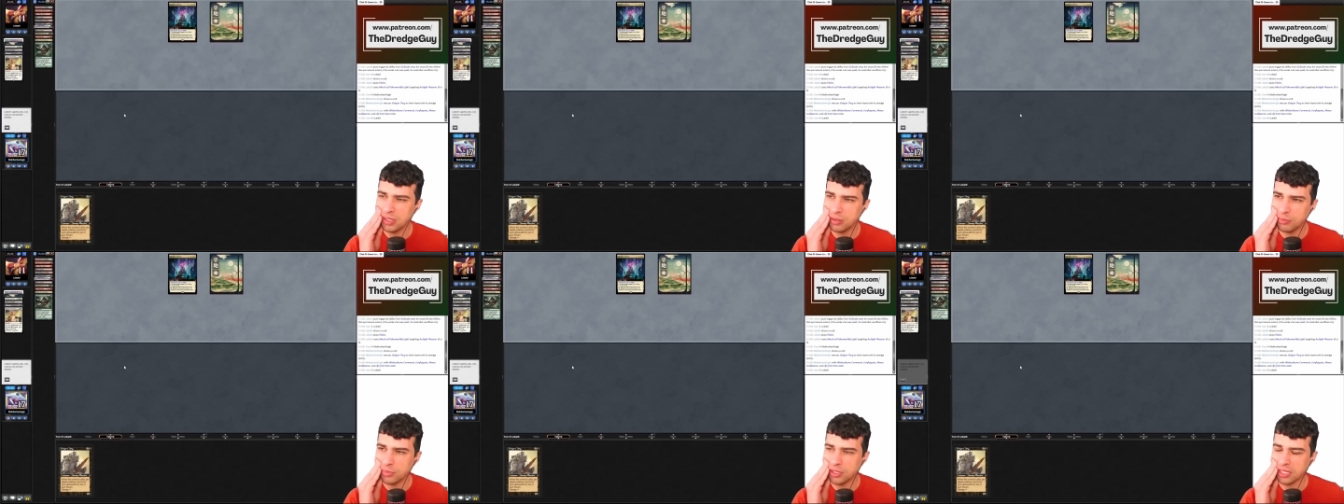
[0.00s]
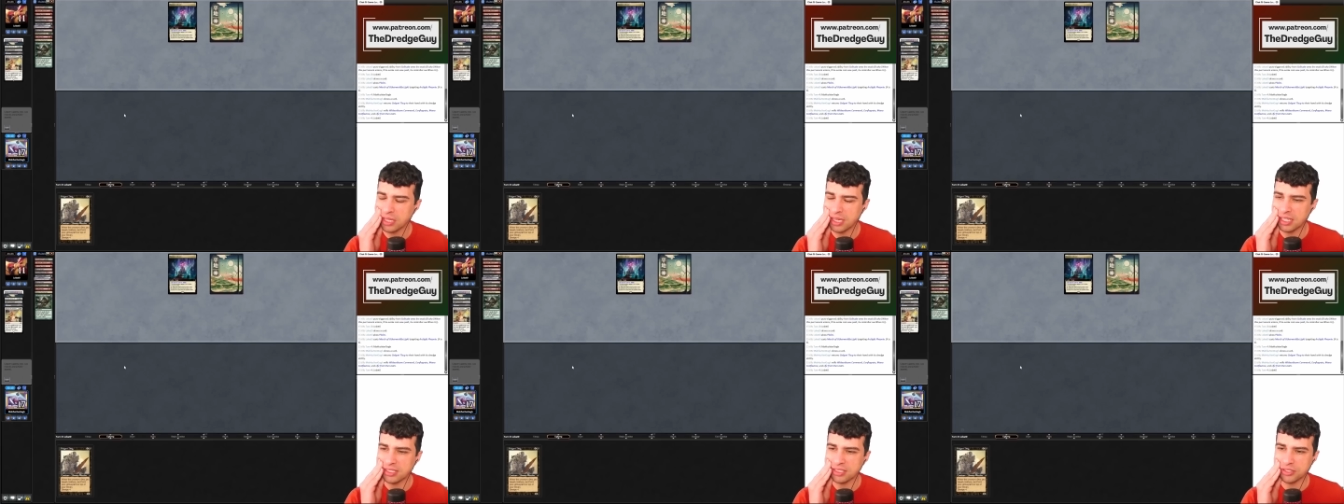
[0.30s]

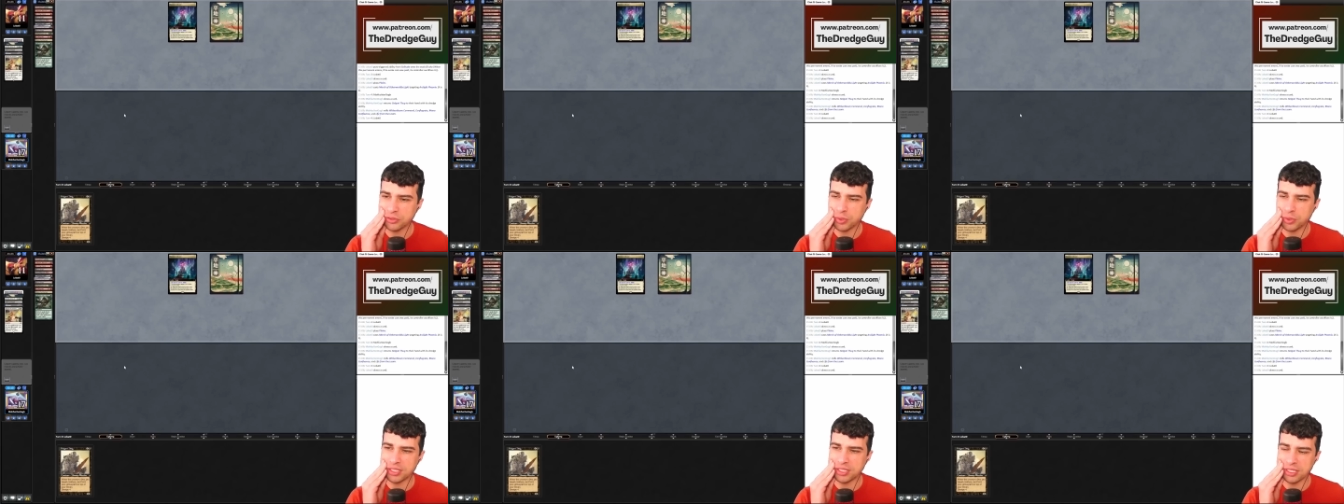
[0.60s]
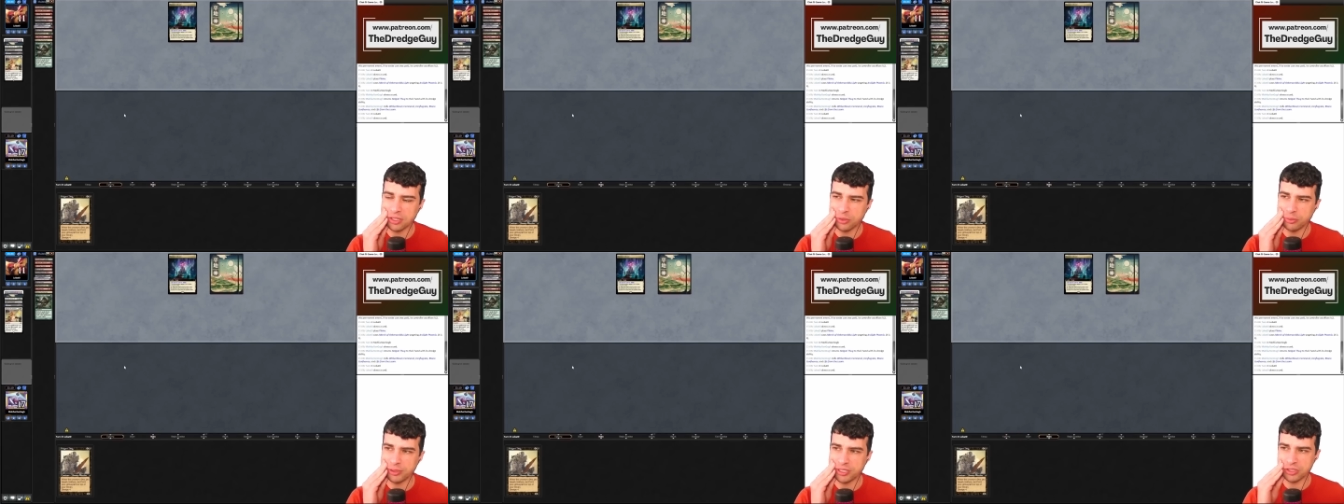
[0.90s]
But let's wait a
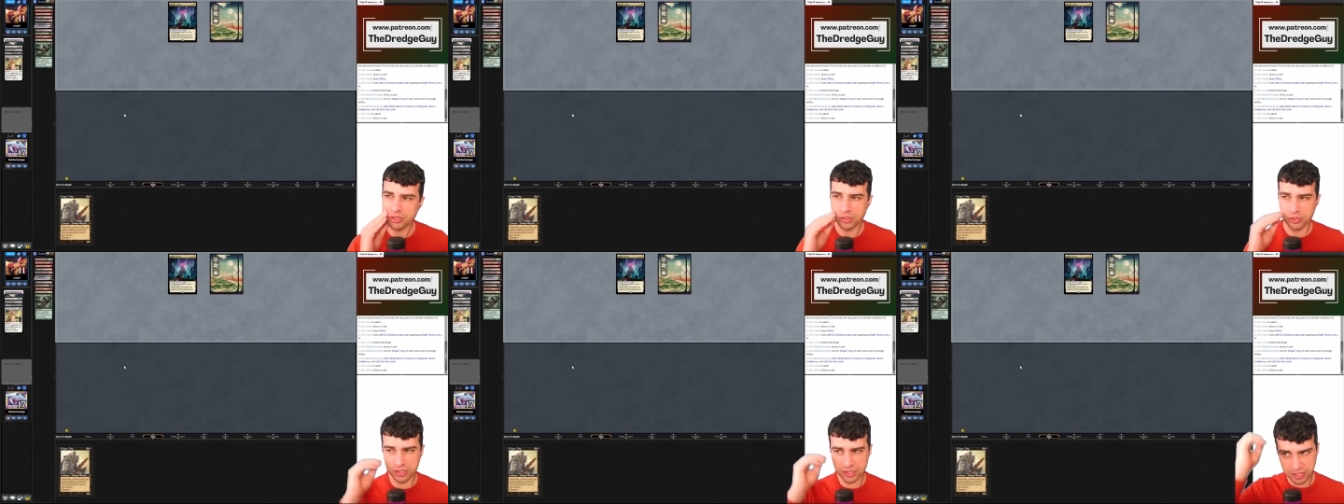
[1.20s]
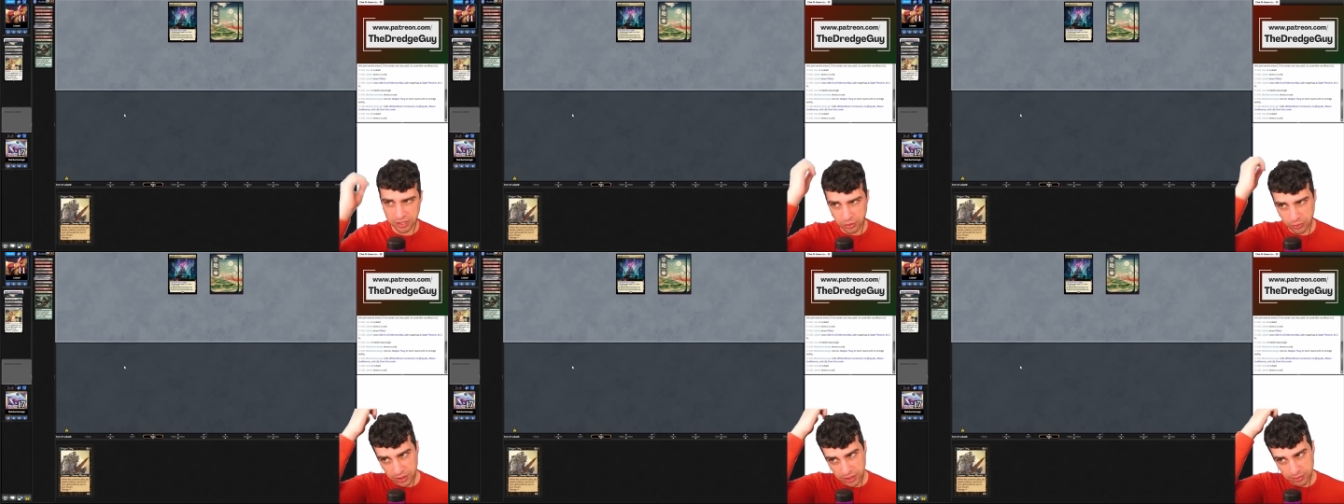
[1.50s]
little bit to
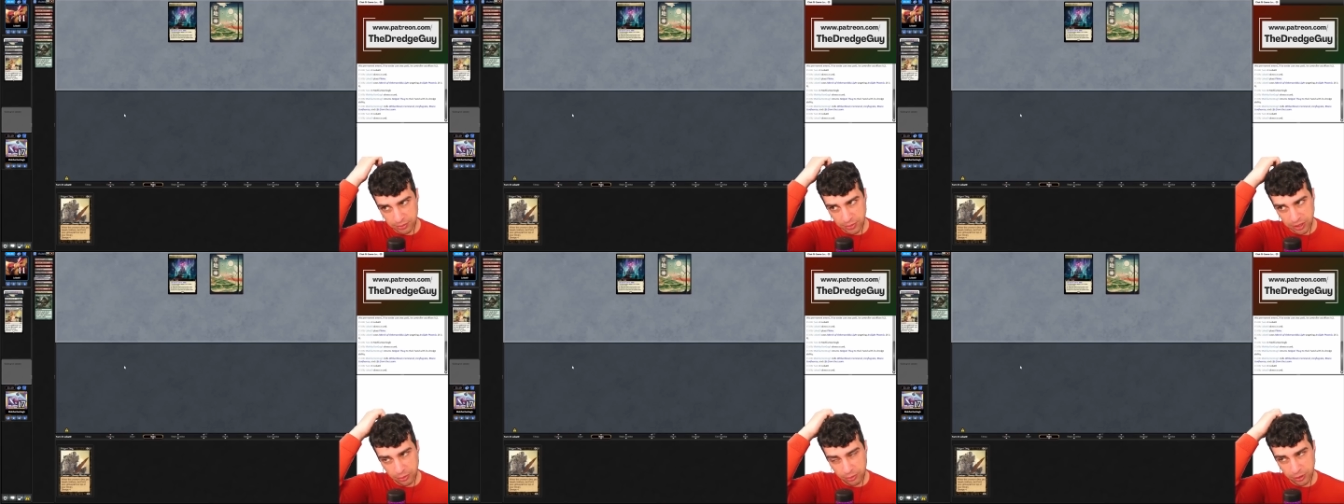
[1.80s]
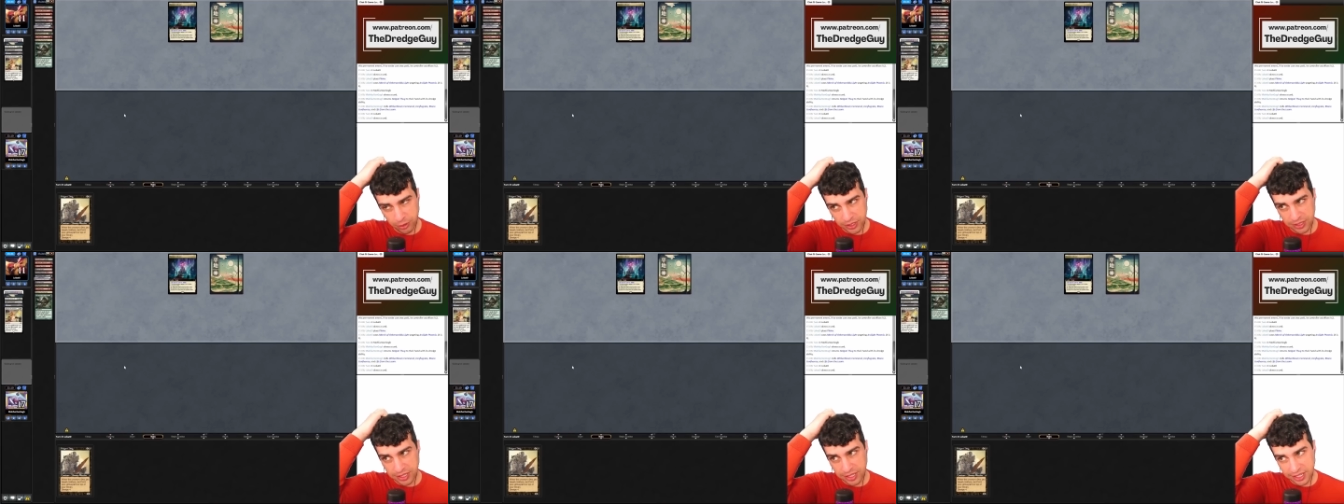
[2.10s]
see what my
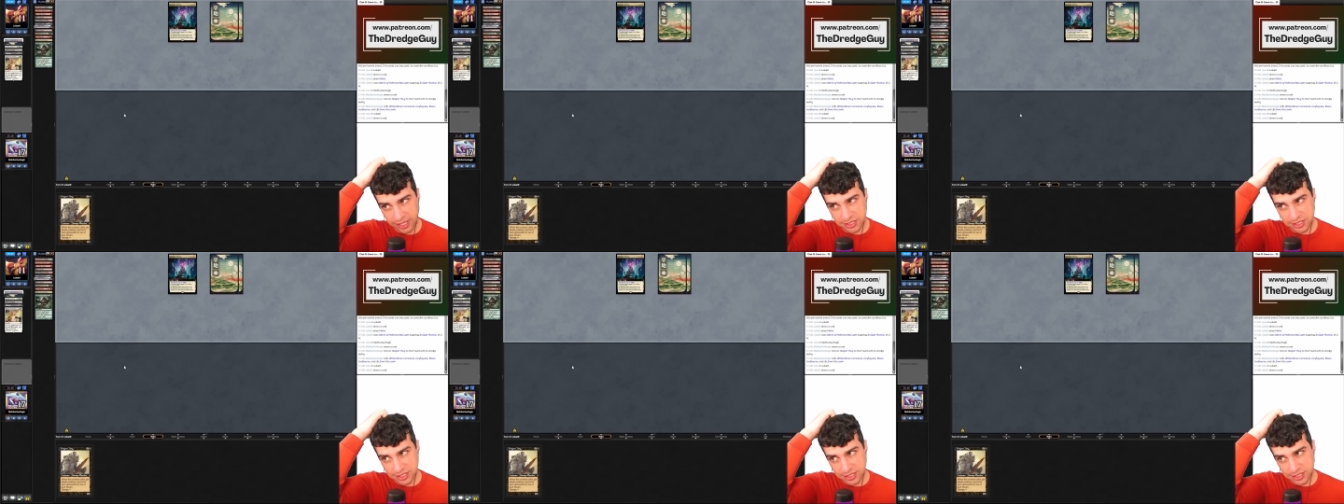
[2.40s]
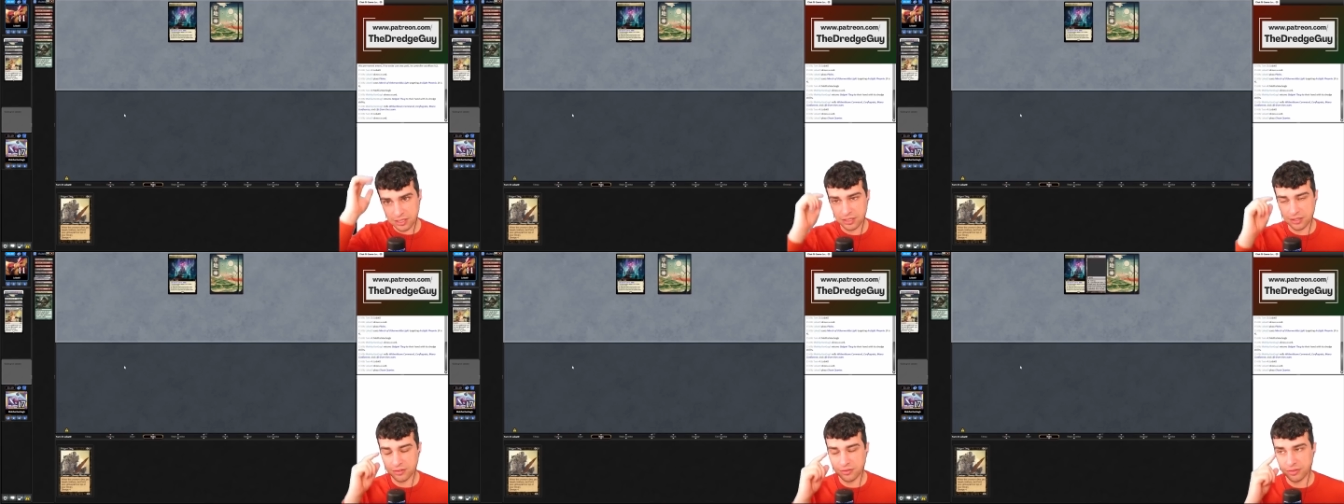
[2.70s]
opponent
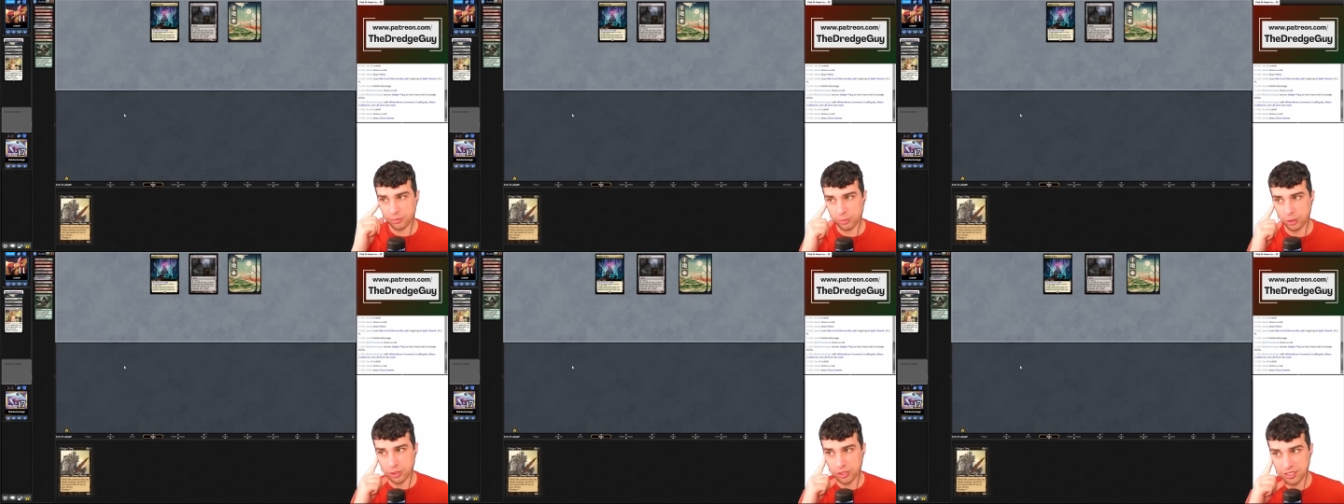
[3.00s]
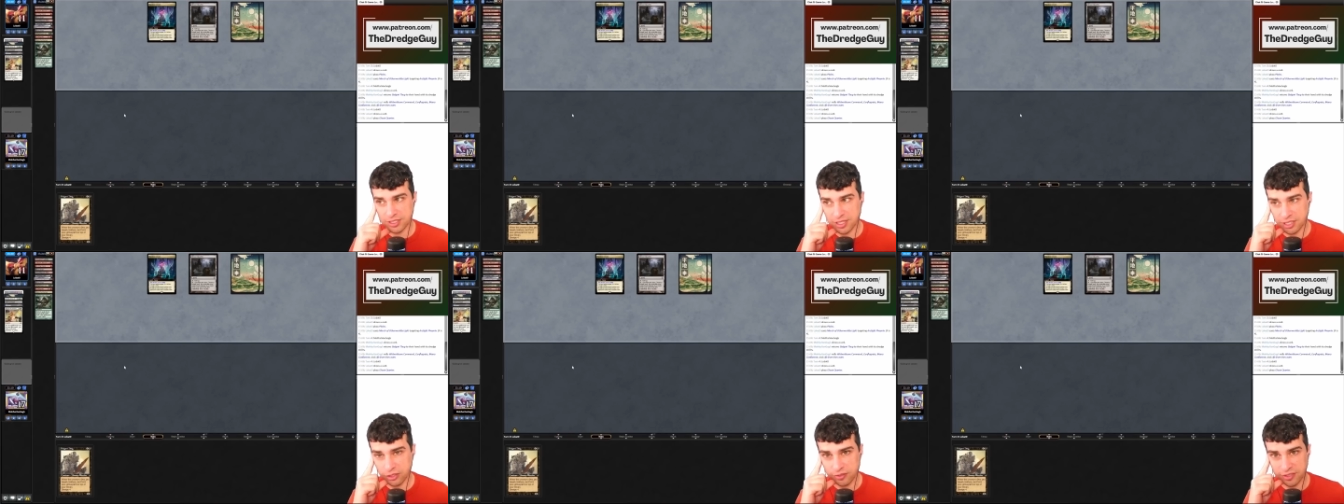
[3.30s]
has from the other
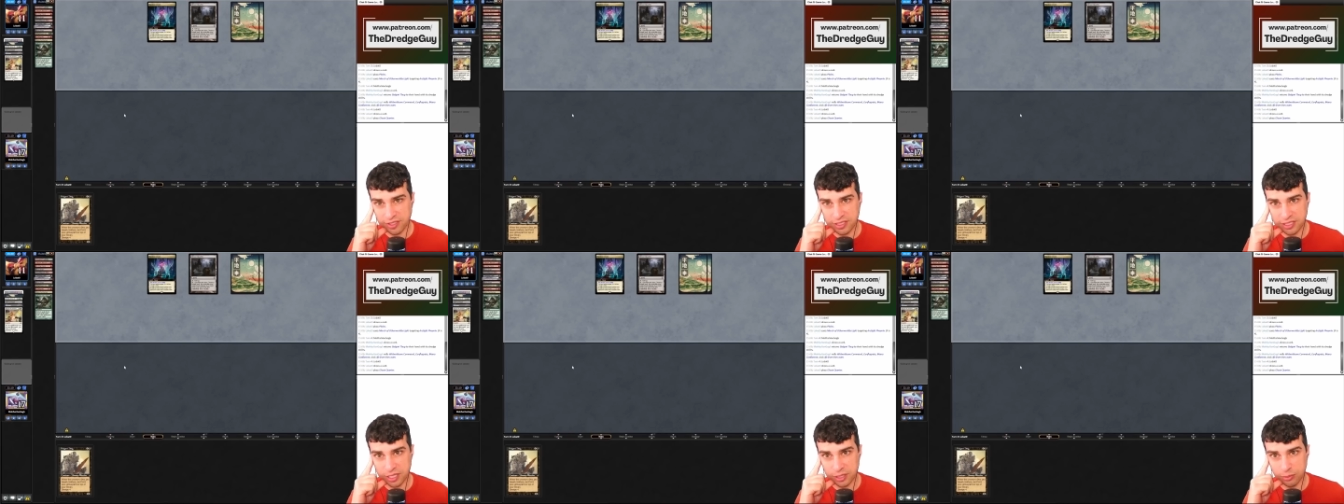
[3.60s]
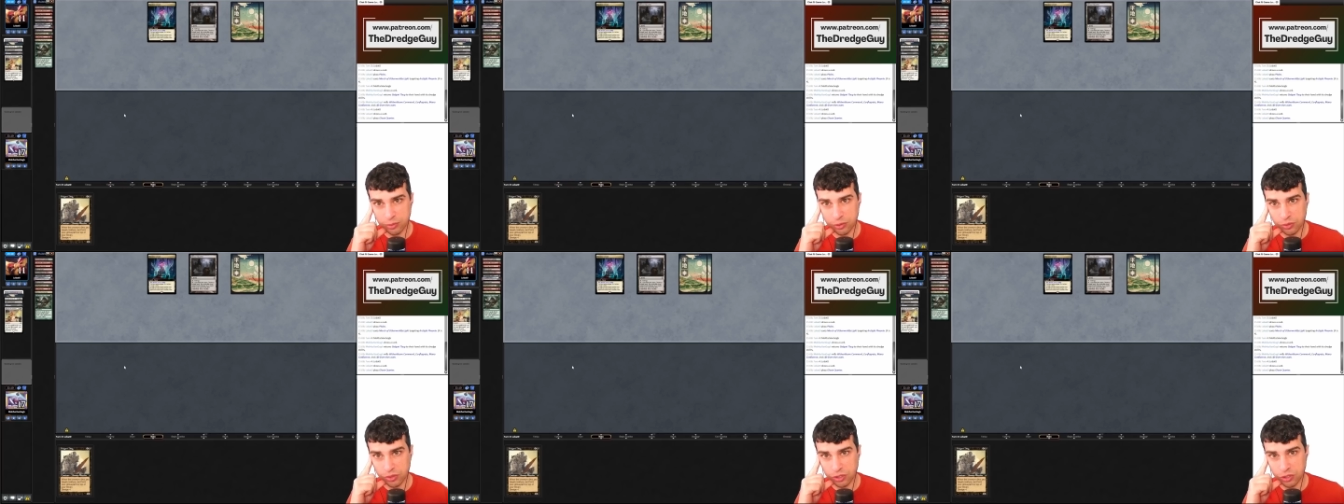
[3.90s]
side of the table.